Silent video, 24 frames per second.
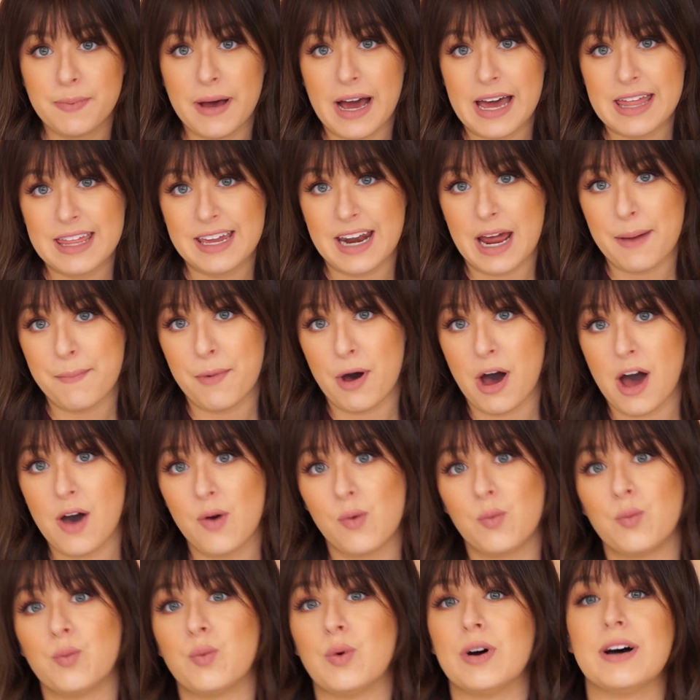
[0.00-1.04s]
buy that I
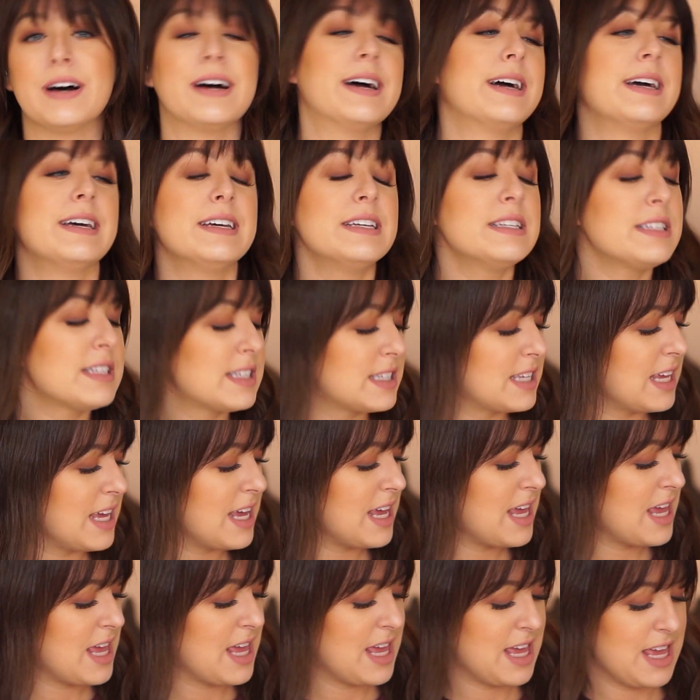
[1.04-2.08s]
bought was
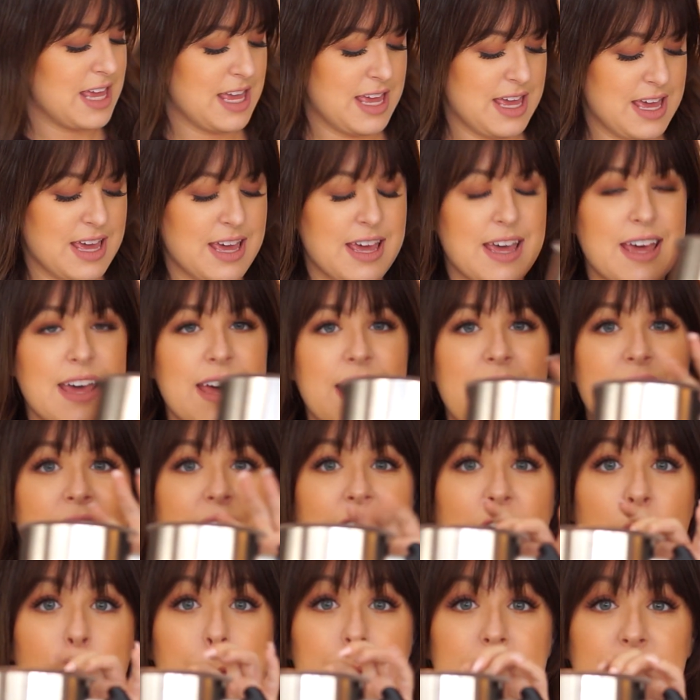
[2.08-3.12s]

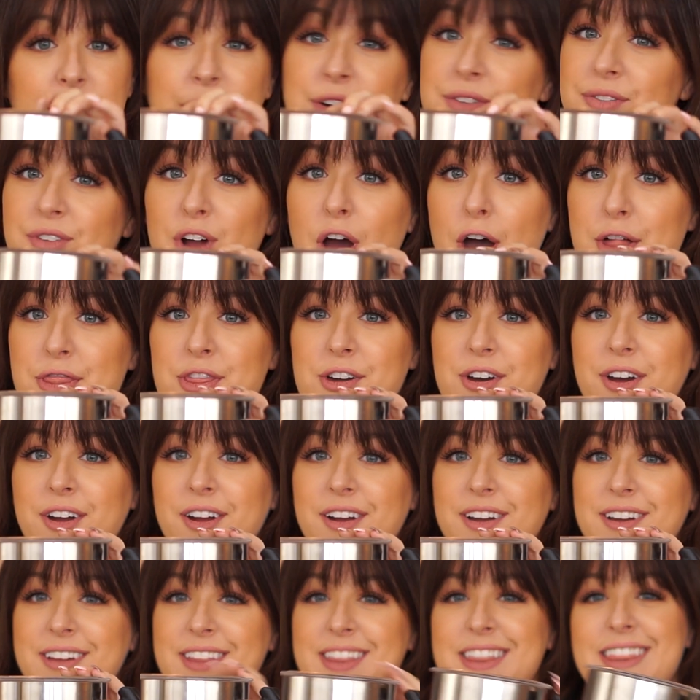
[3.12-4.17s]
a milk frother.
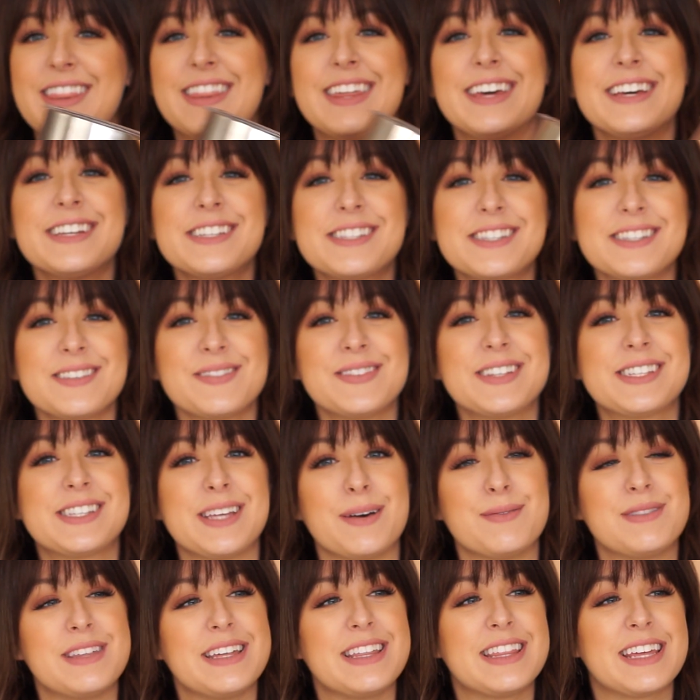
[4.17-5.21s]
This was
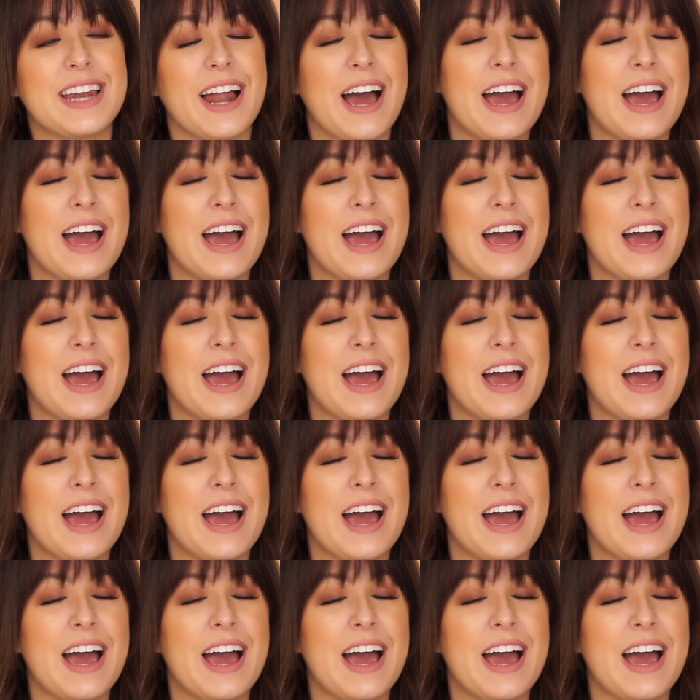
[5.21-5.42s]
something that